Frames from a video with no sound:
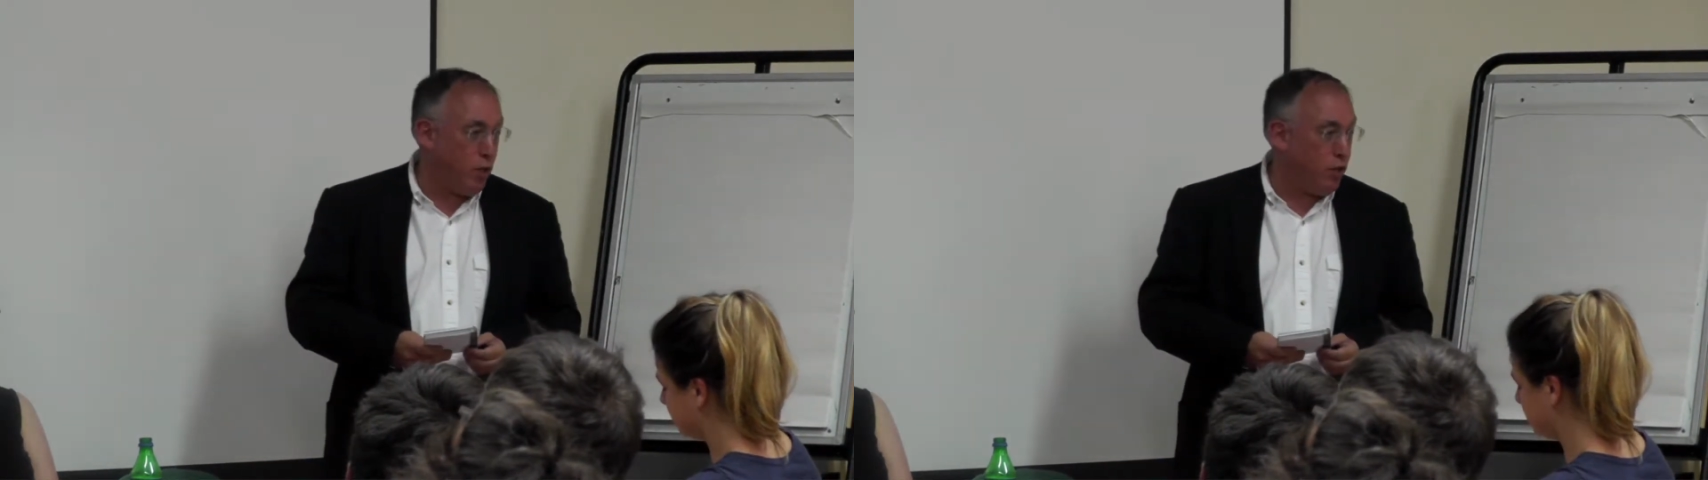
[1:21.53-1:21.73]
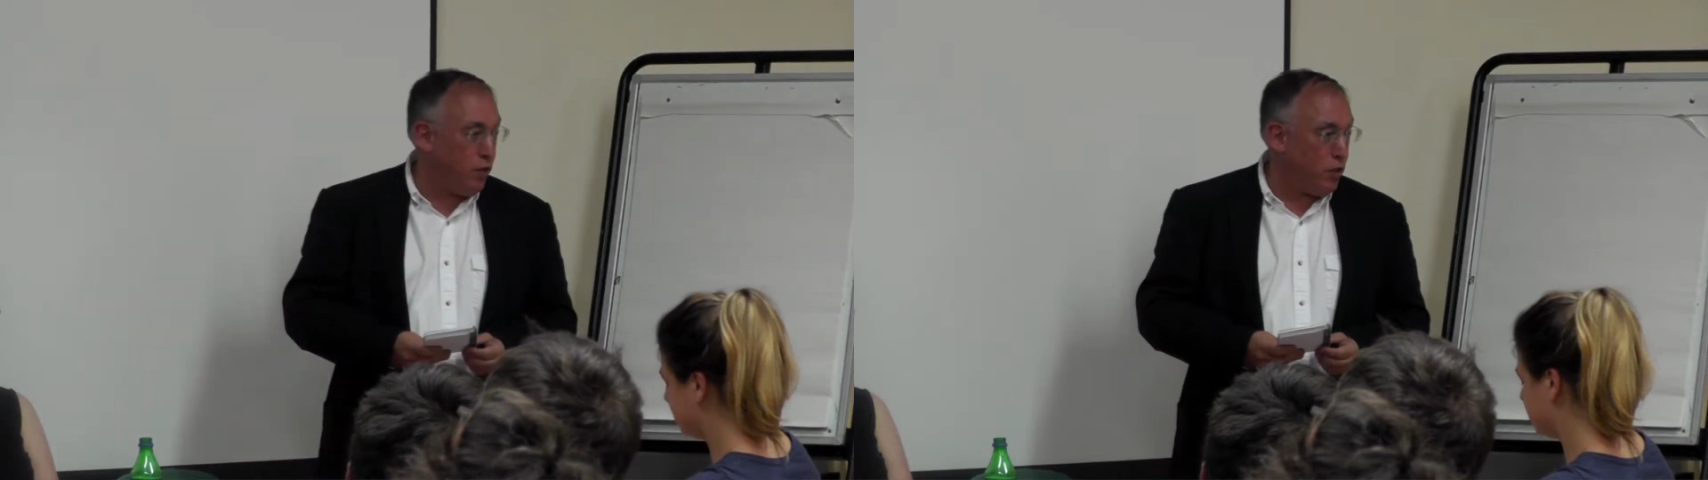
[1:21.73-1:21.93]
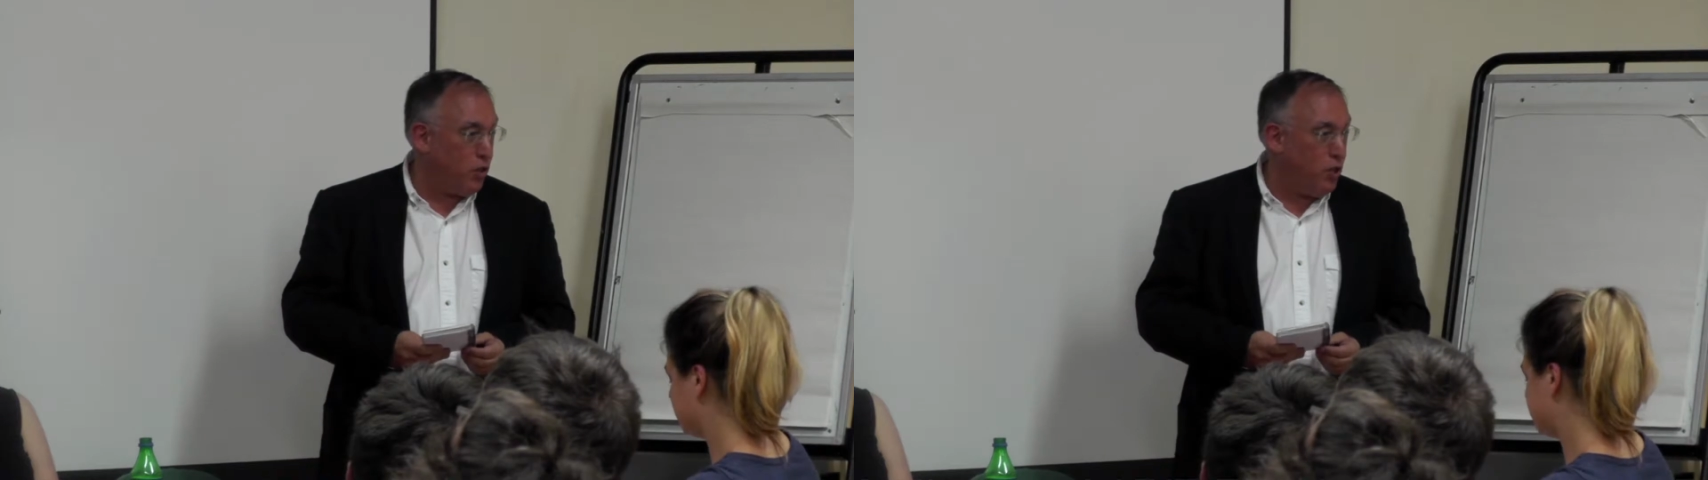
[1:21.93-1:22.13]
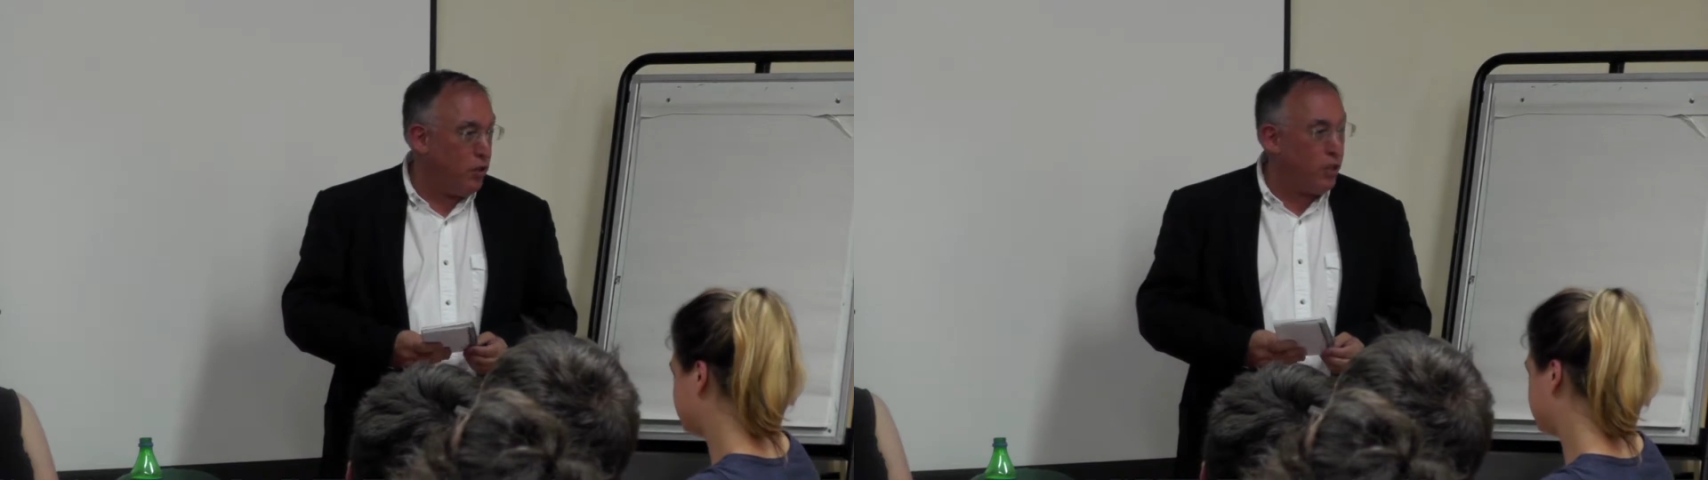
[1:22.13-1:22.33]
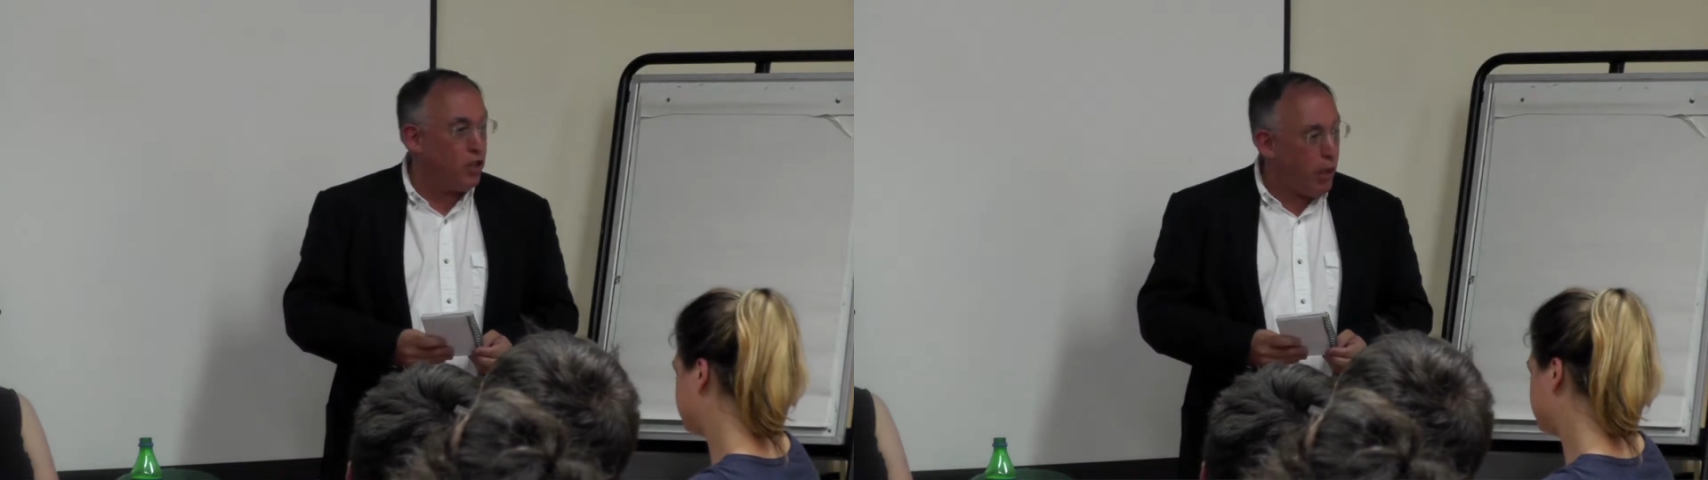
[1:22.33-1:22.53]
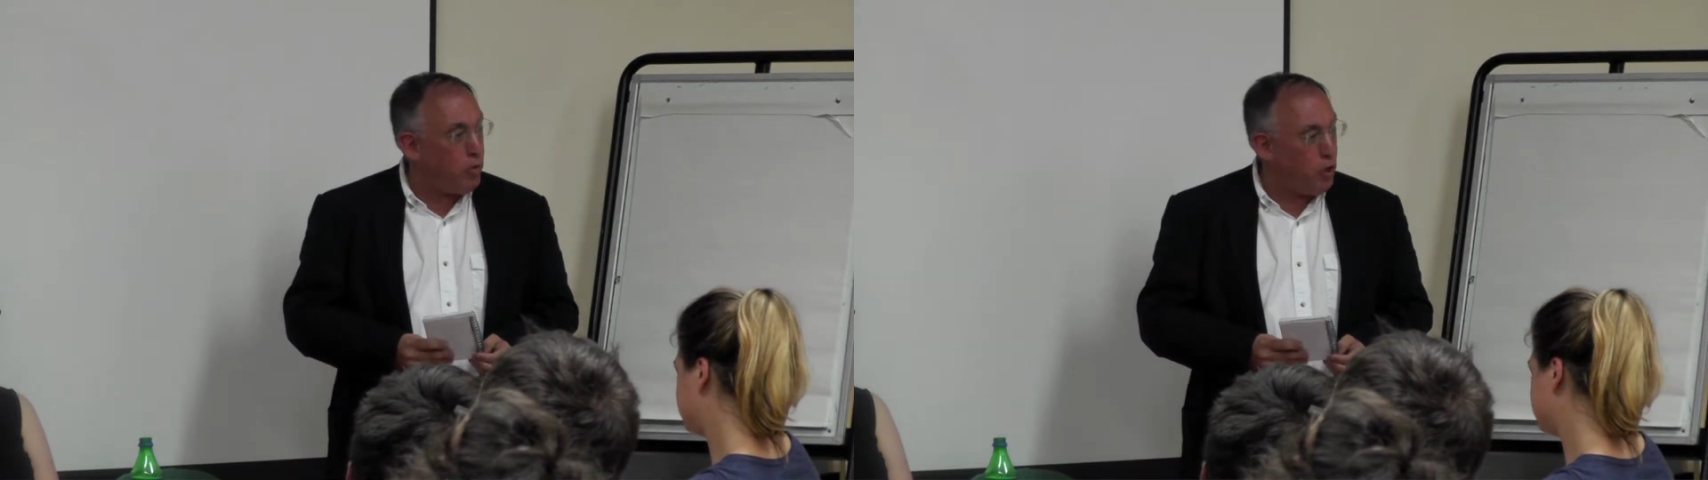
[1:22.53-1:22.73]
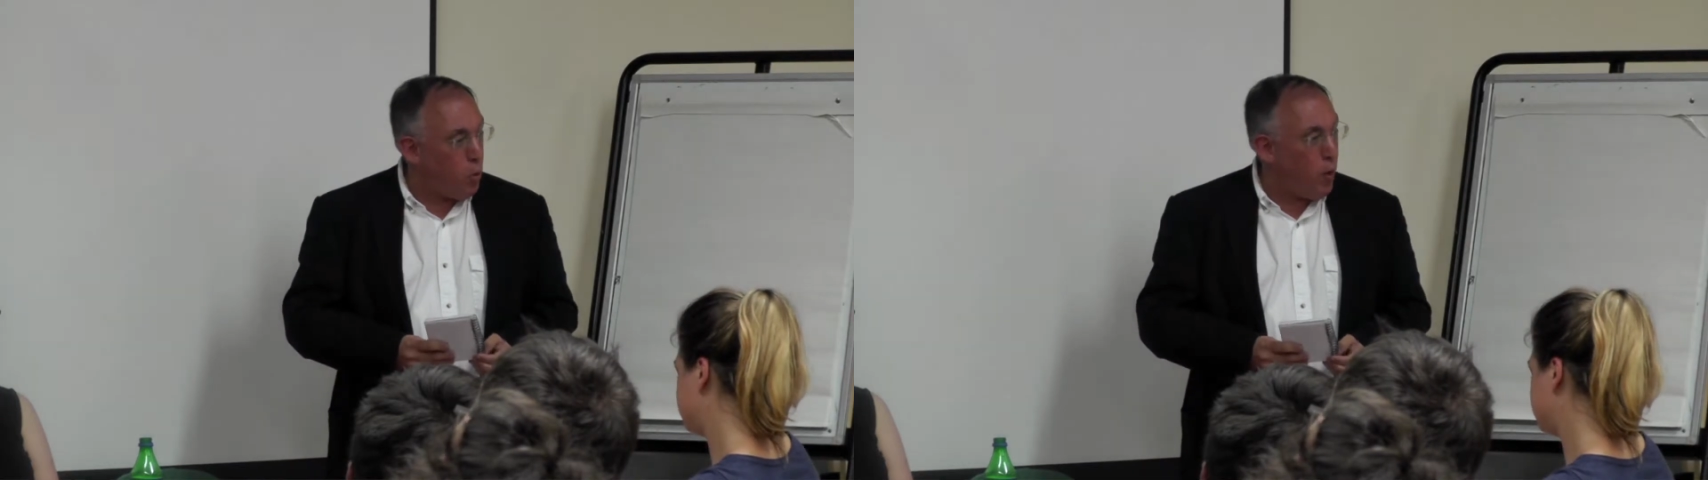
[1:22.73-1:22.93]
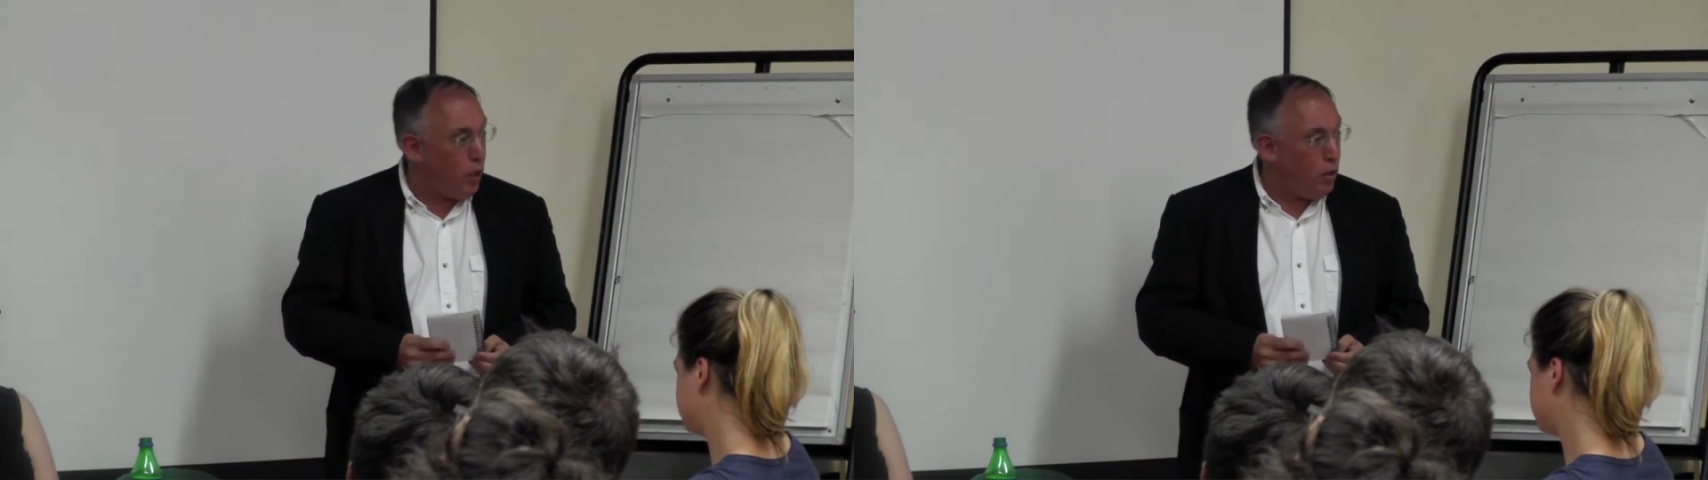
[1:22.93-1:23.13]
Mensheviks, did
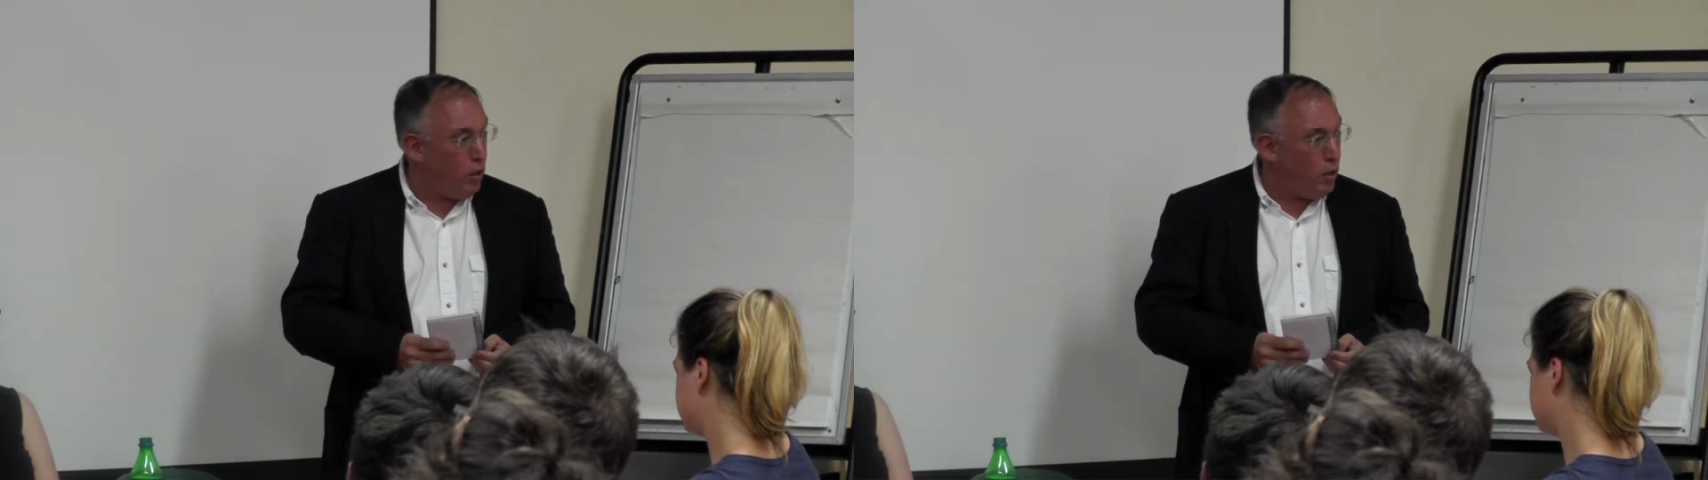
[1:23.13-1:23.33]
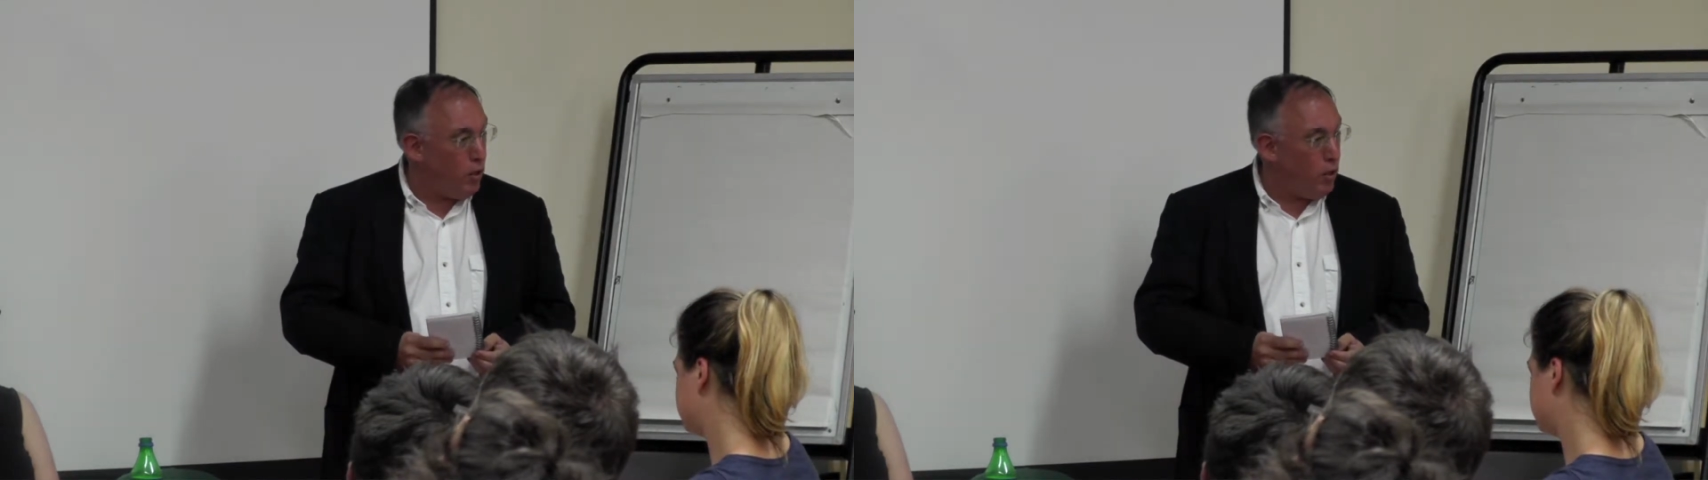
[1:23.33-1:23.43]
exceptionally well.